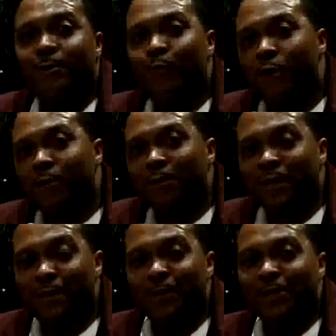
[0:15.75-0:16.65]
welcome to
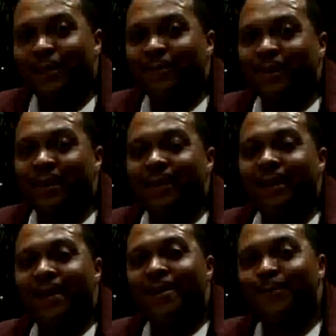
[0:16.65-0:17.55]
METV.
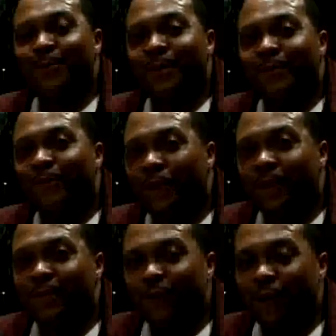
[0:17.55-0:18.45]
I am
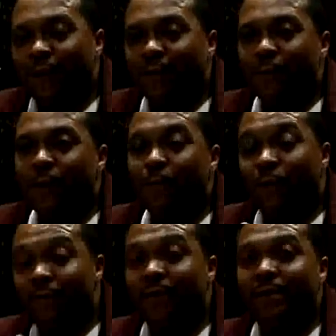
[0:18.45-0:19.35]
very, very
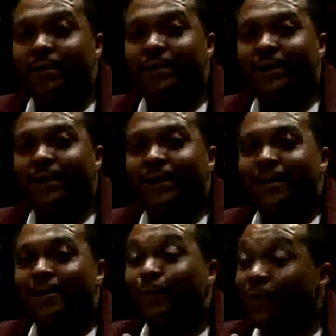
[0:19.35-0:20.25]
privileged
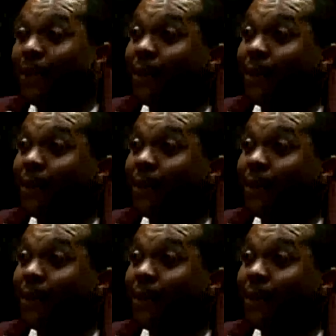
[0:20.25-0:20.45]
to be